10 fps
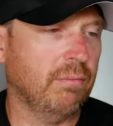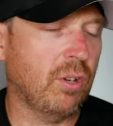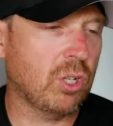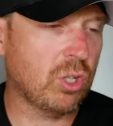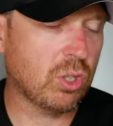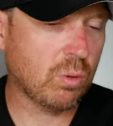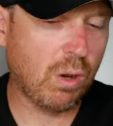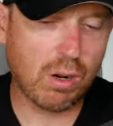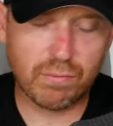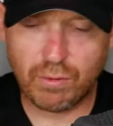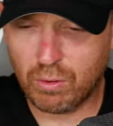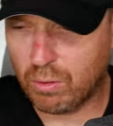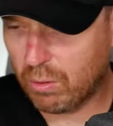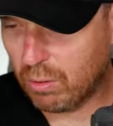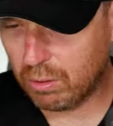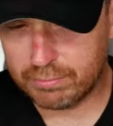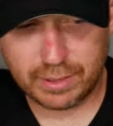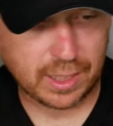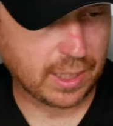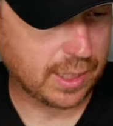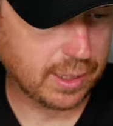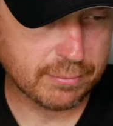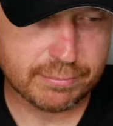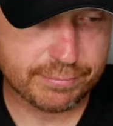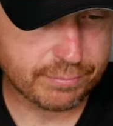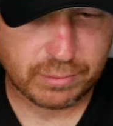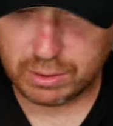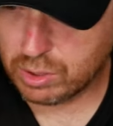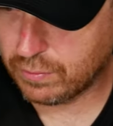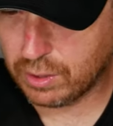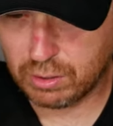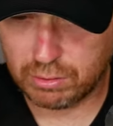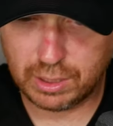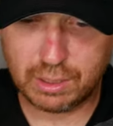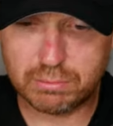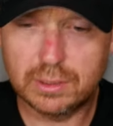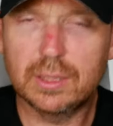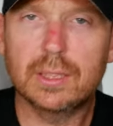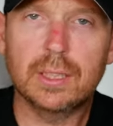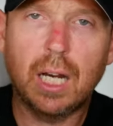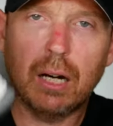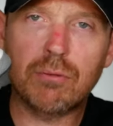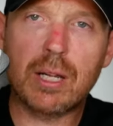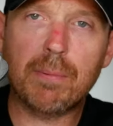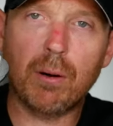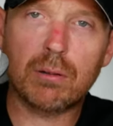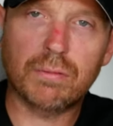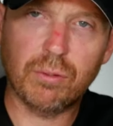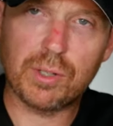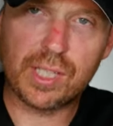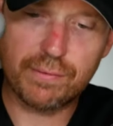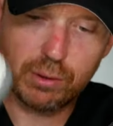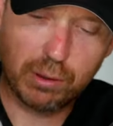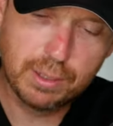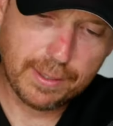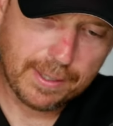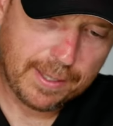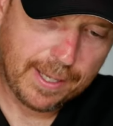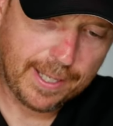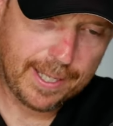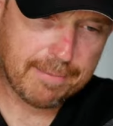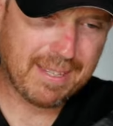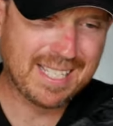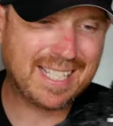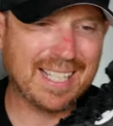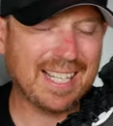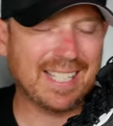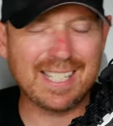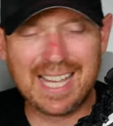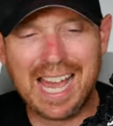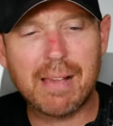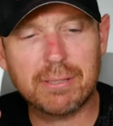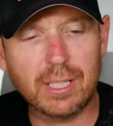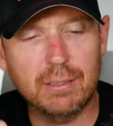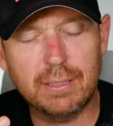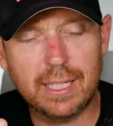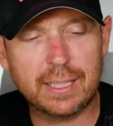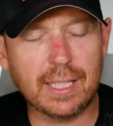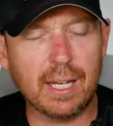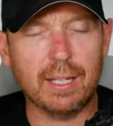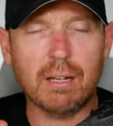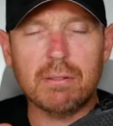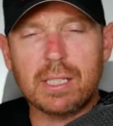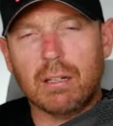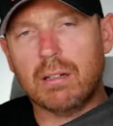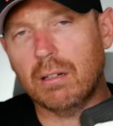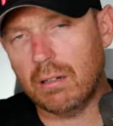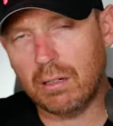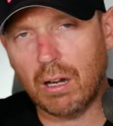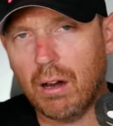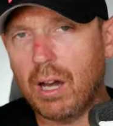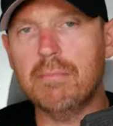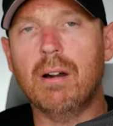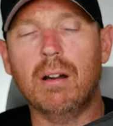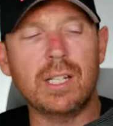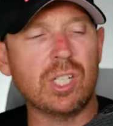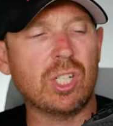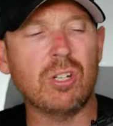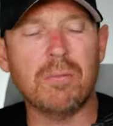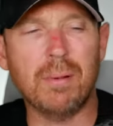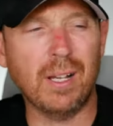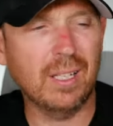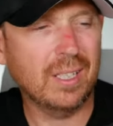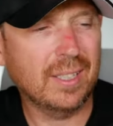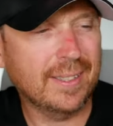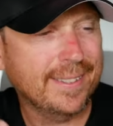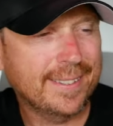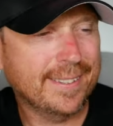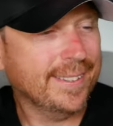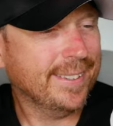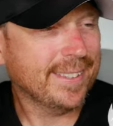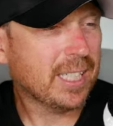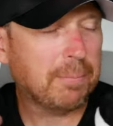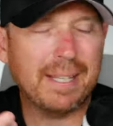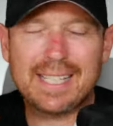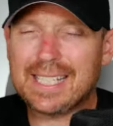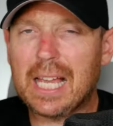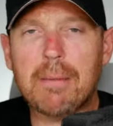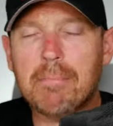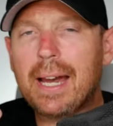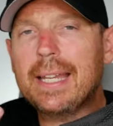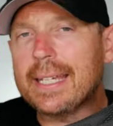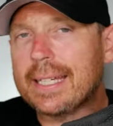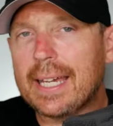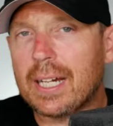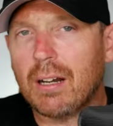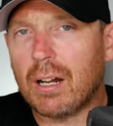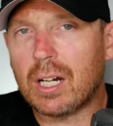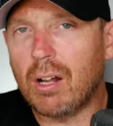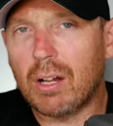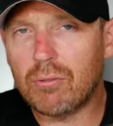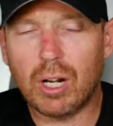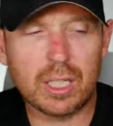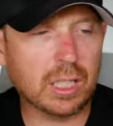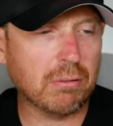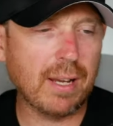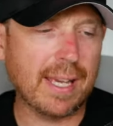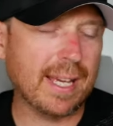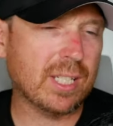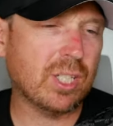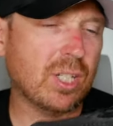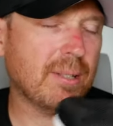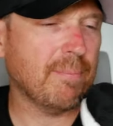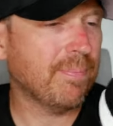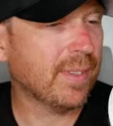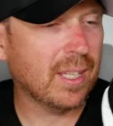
version twelve, or um, what else have I got? Oh, a Reebok, forty-seven quid. Um, there's there's just absolutely nothing here. I know it's like a, a high mileage shoe, but spend the same money and get a like Glide Ride three. It's just,